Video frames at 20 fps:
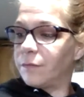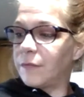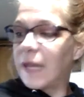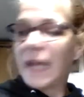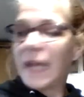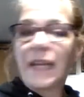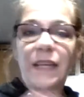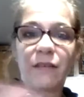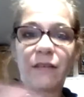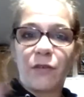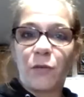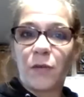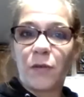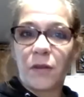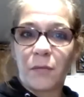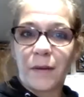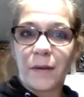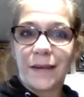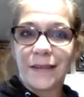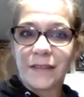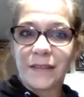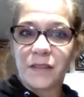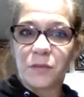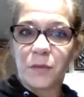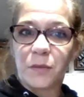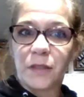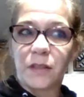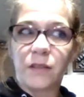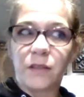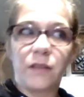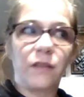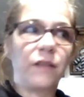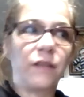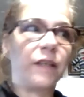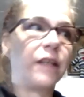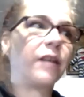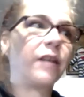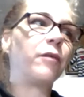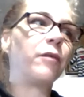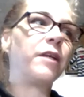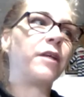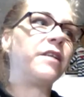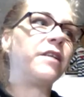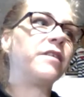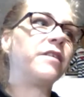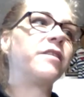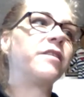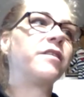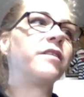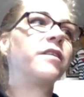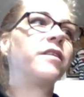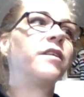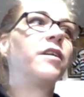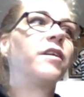And even with my husband, he is